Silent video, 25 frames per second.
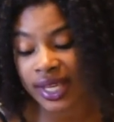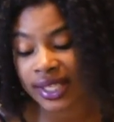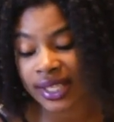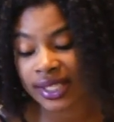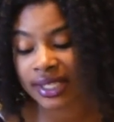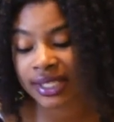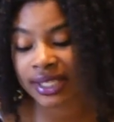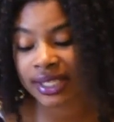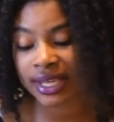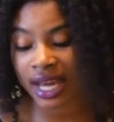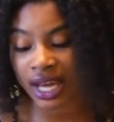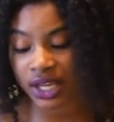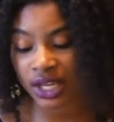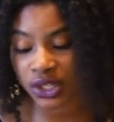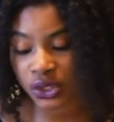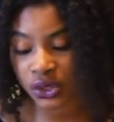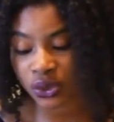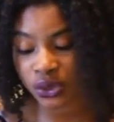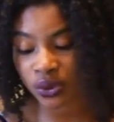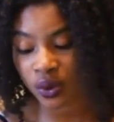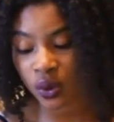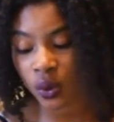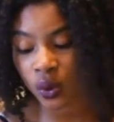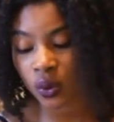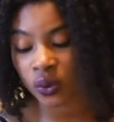is
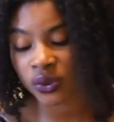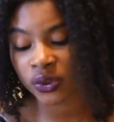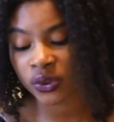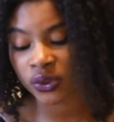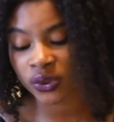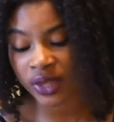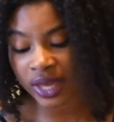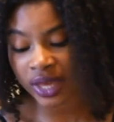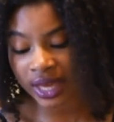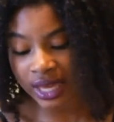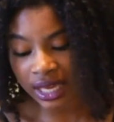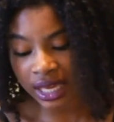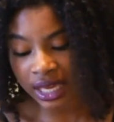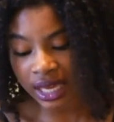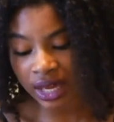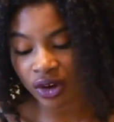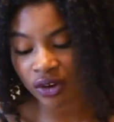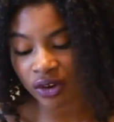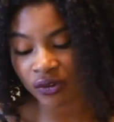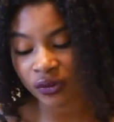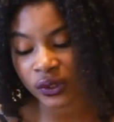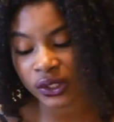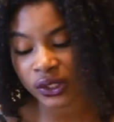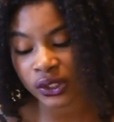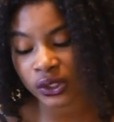natural or thinking
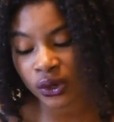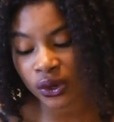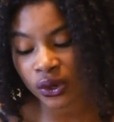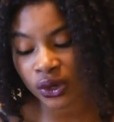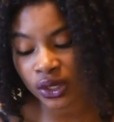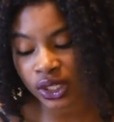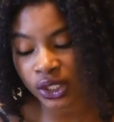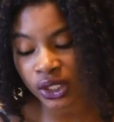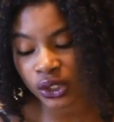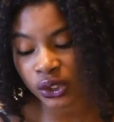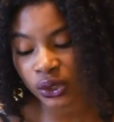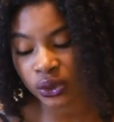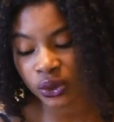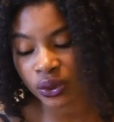of returning